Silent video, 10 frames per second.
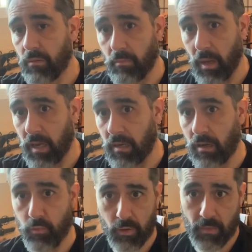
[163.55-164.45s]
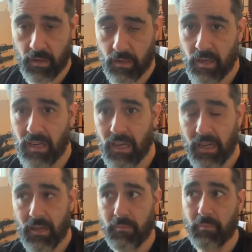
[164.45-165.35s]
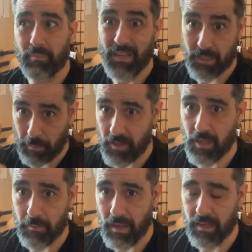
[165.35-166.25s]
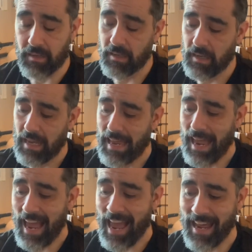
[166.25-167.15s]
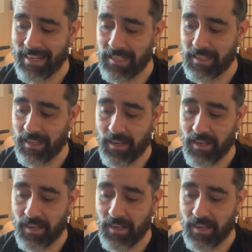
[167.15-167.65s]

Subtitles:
men and women, but especially men, and